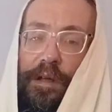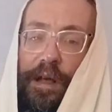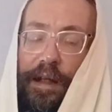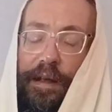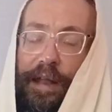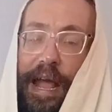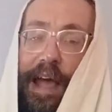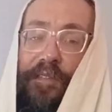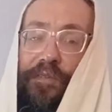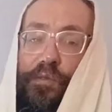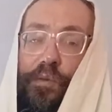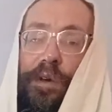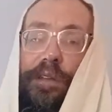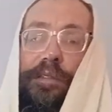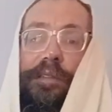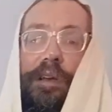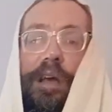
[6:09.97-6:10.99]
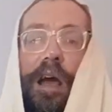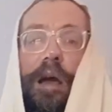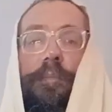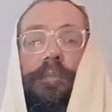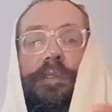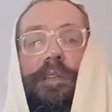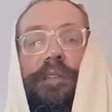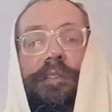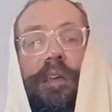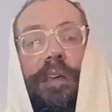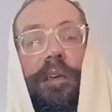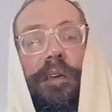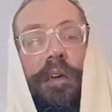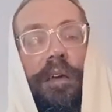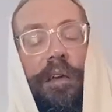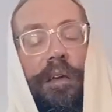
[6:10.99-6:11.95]
and afterwards it comes the
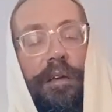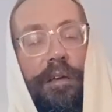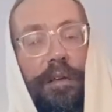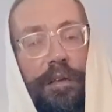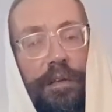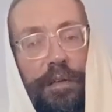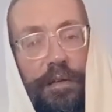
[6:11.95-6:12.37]
singing.